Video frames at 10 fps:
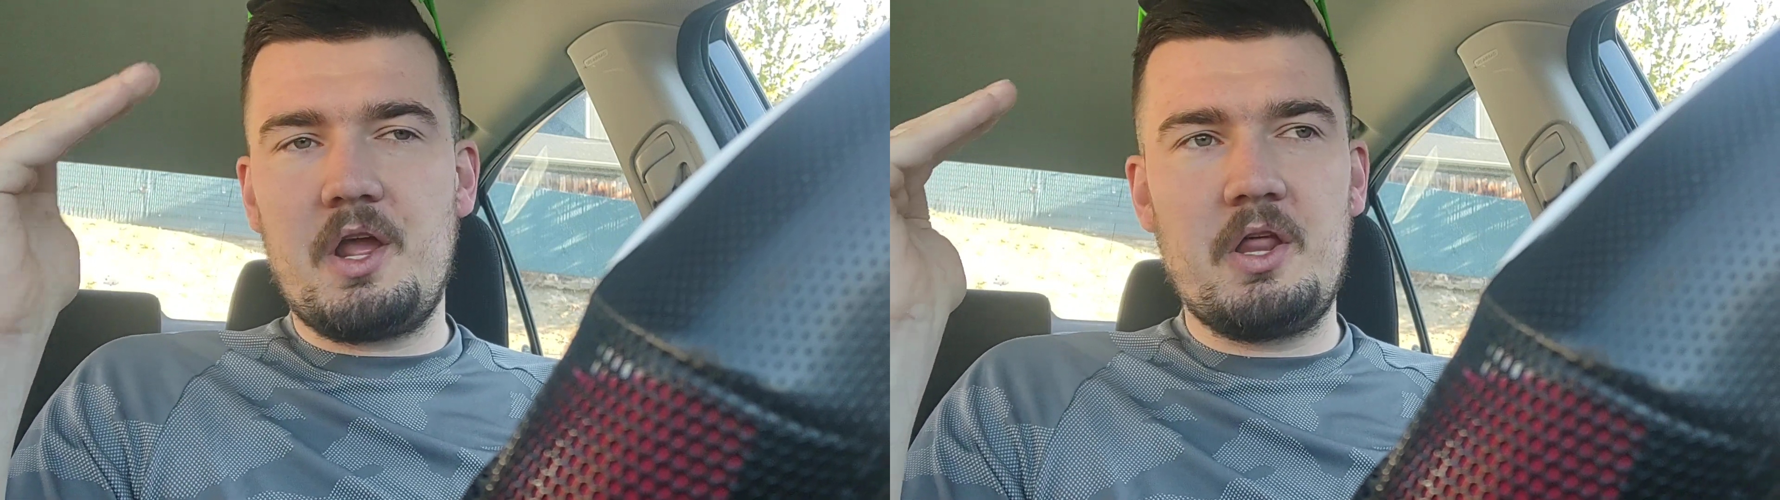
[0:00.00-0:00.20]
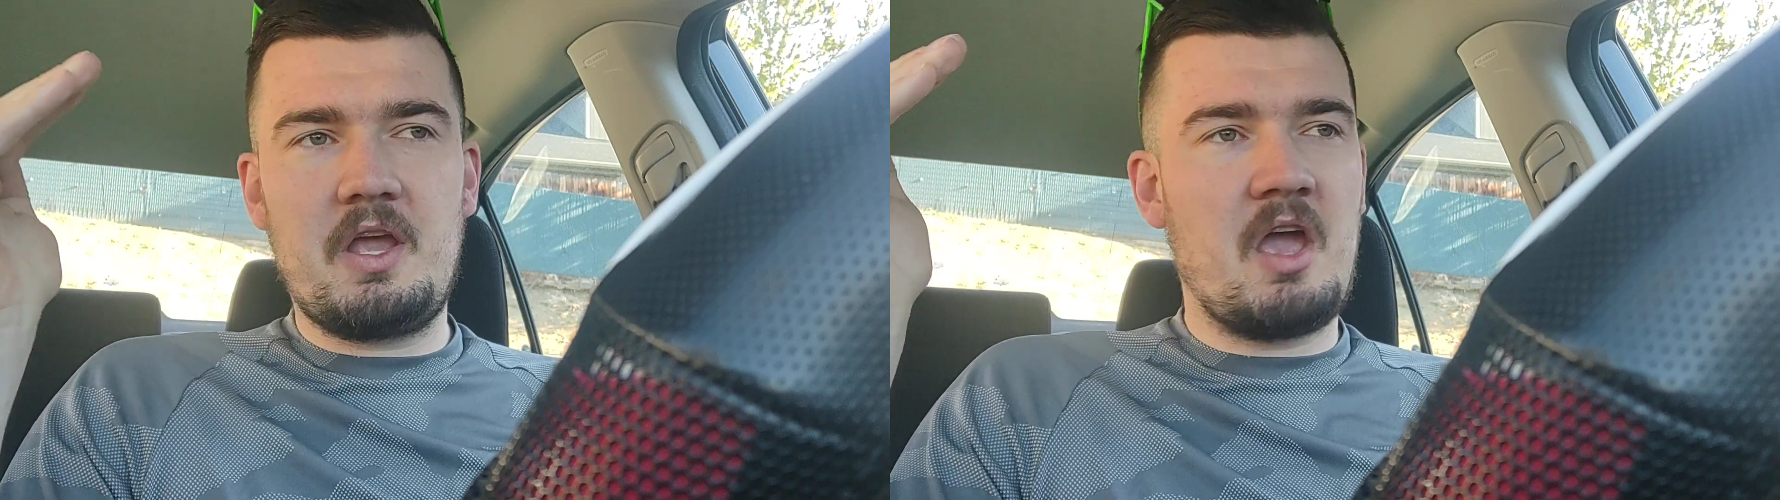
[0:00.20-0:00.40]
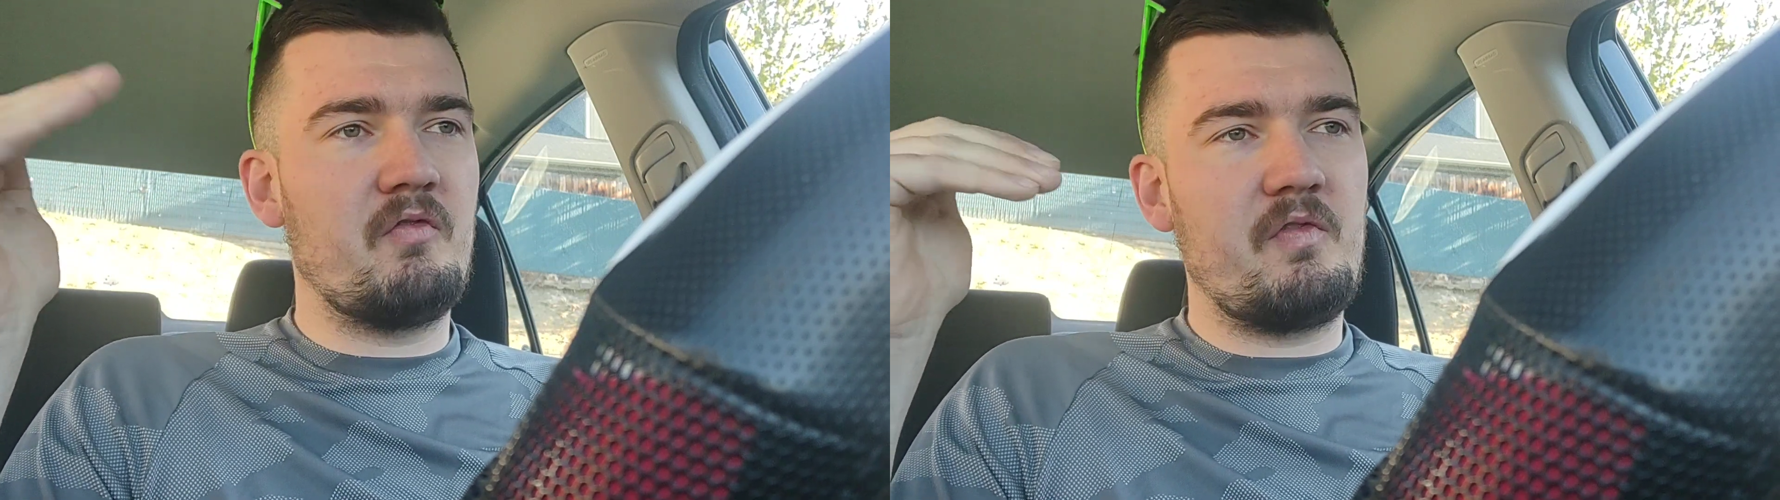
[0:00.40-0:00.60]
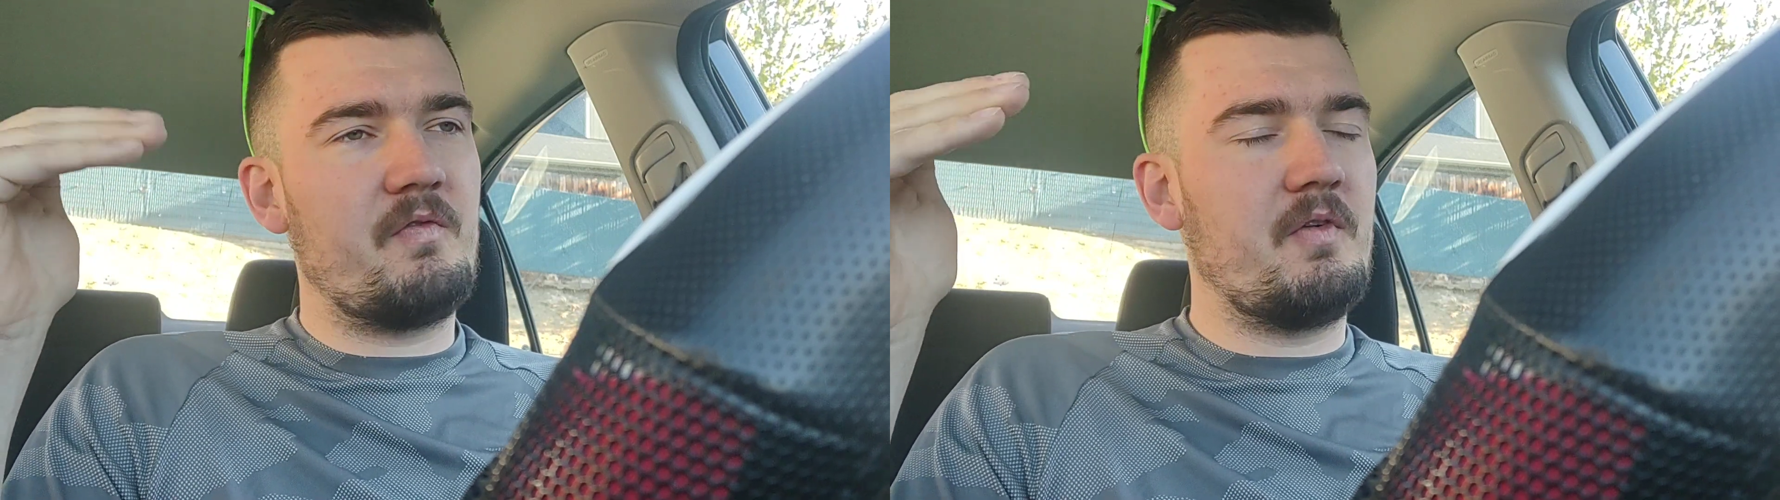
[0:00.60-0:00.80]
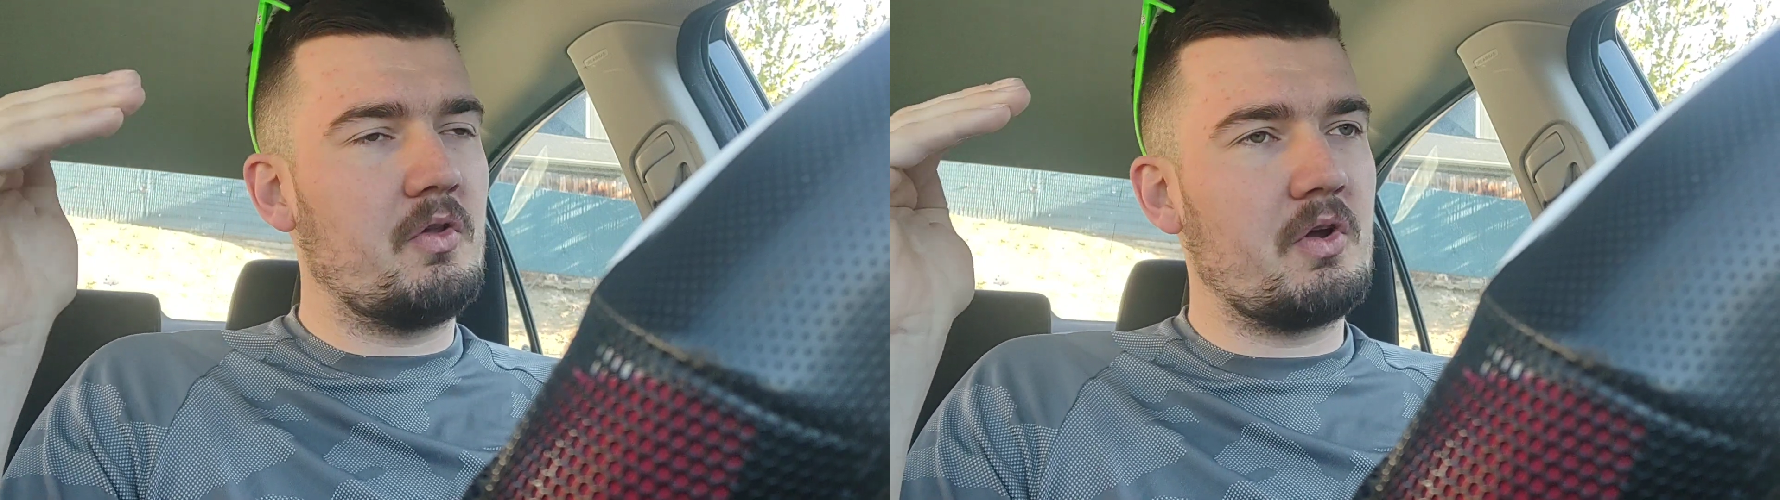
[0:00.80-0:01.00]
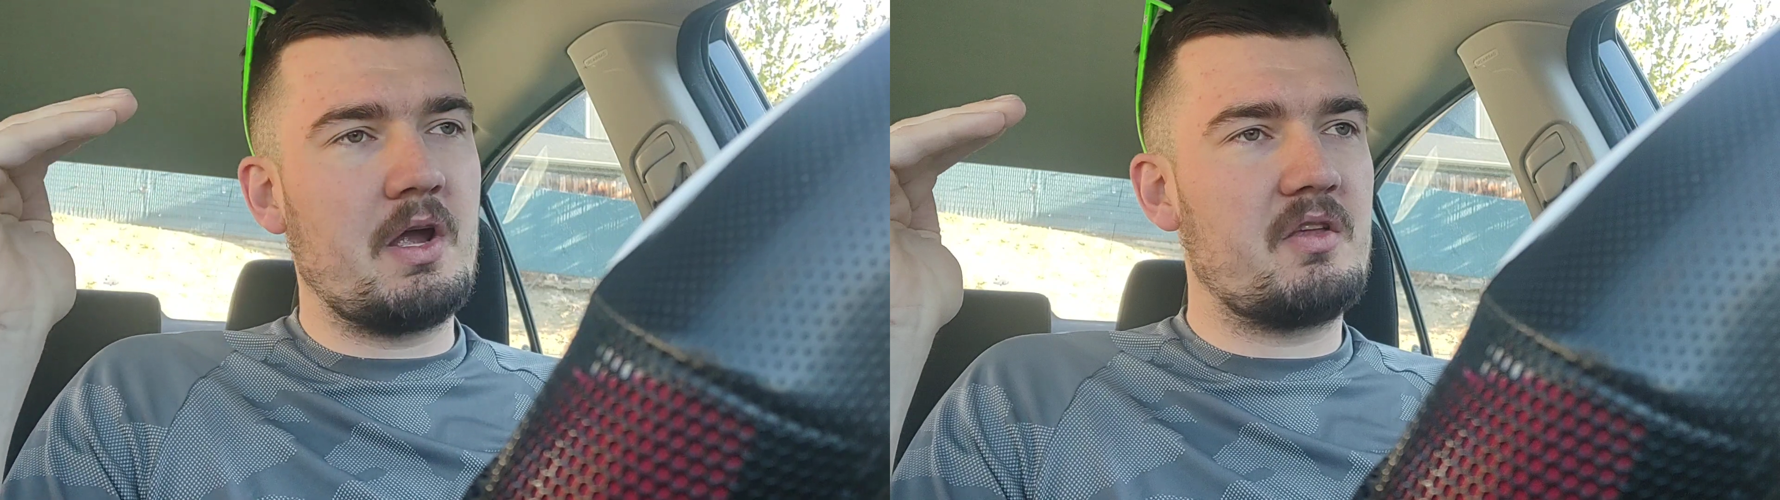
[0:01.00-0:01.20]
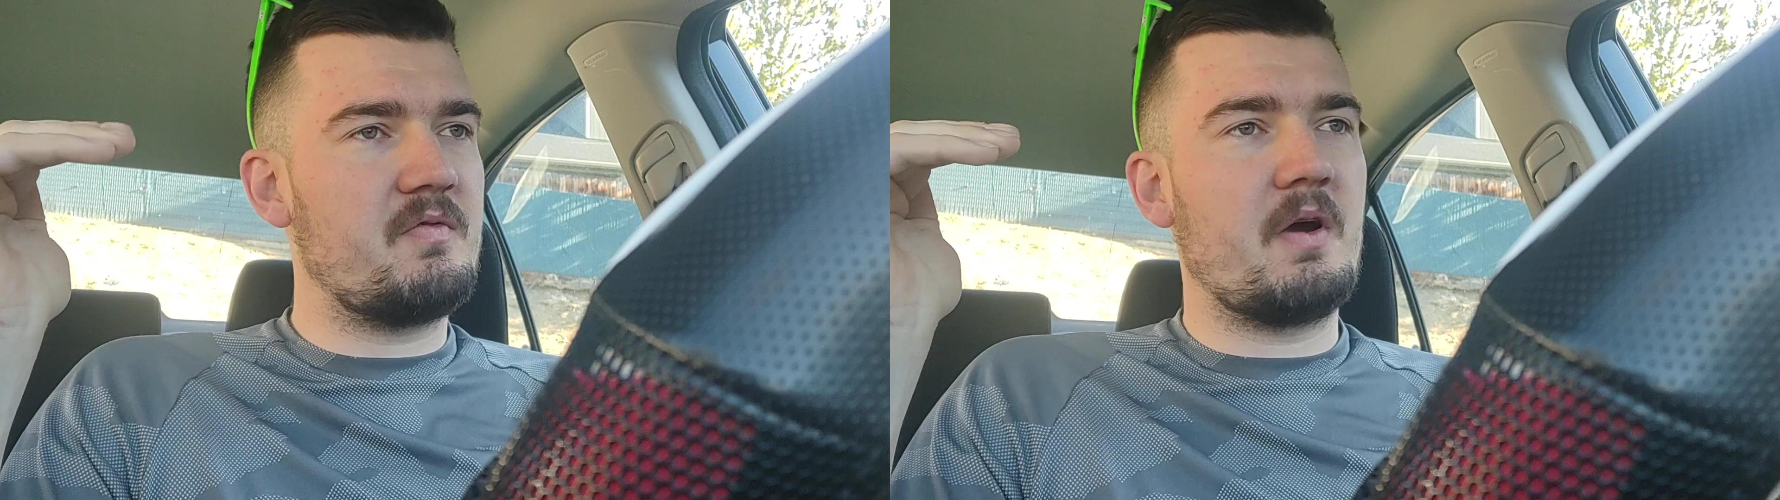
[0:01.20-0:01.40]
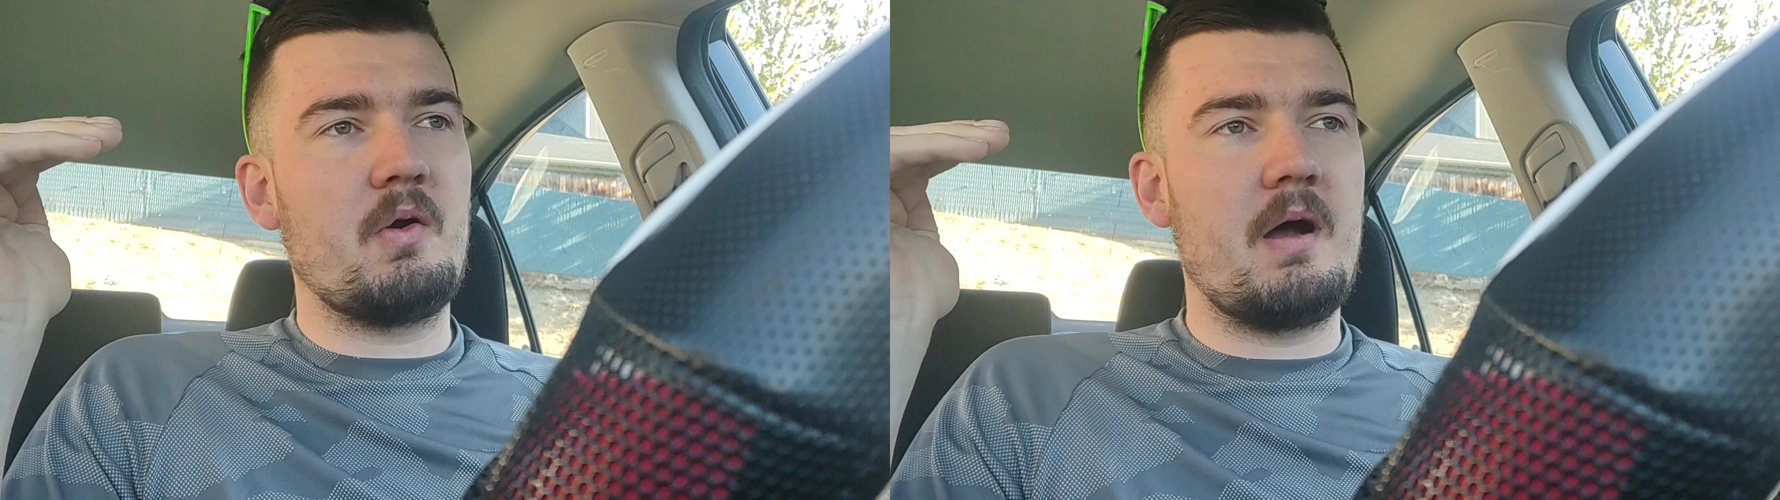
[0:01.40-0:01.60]
ghillie can't feel their hits
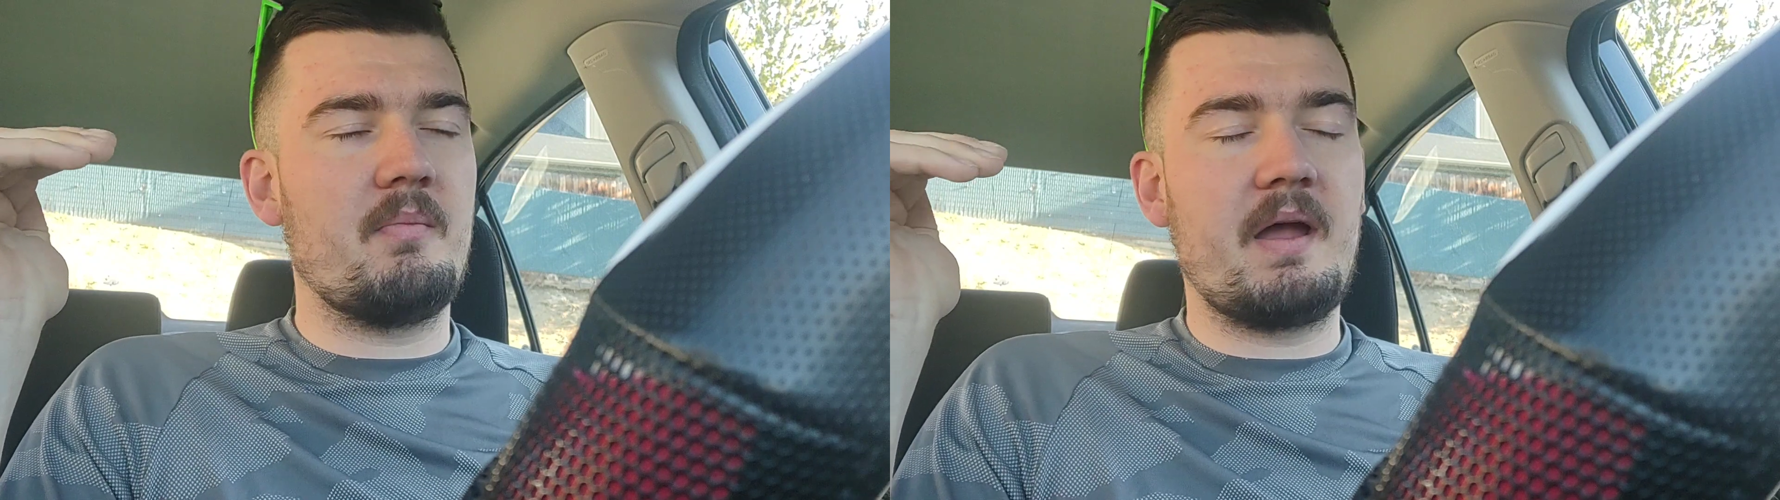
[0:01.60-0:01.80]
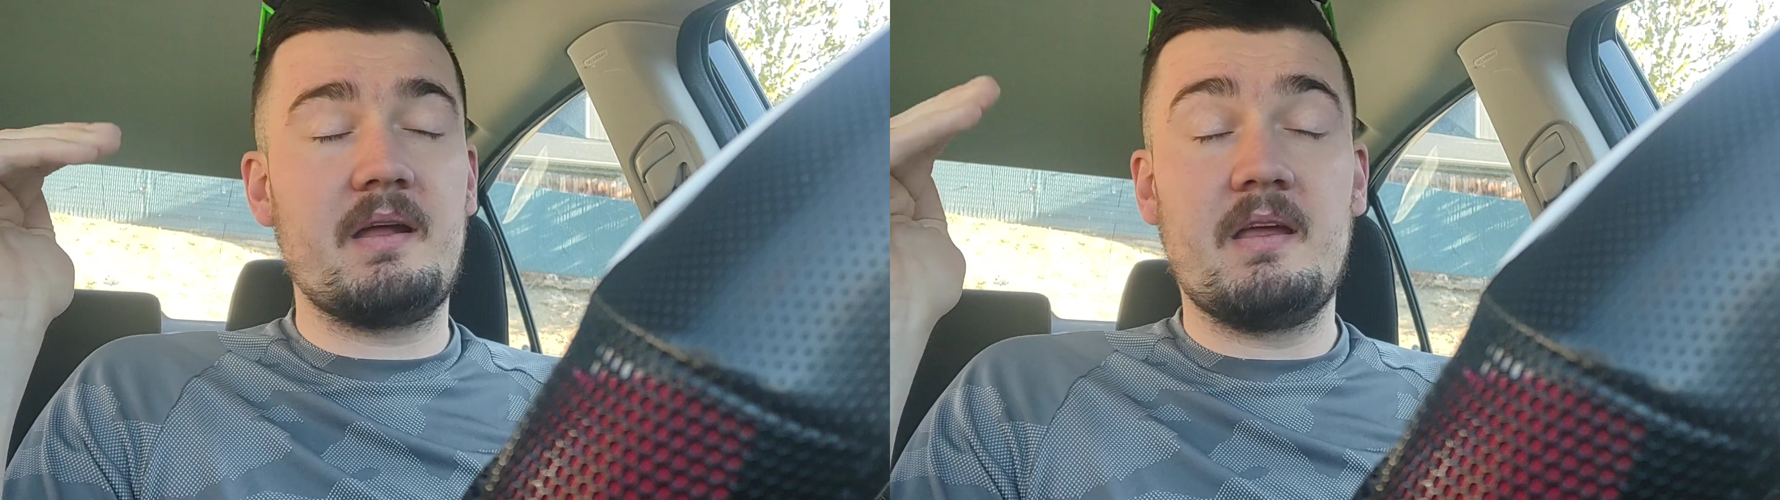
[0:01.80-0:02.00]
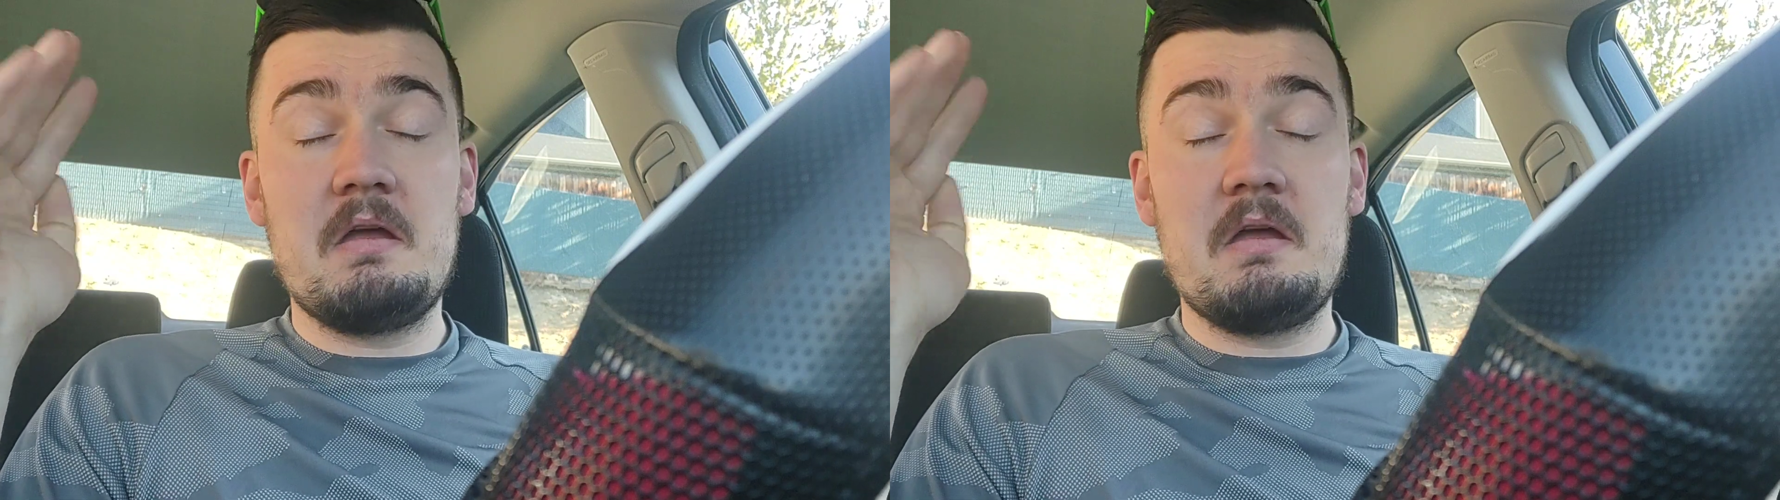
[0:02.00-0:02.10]
very well. I'm like,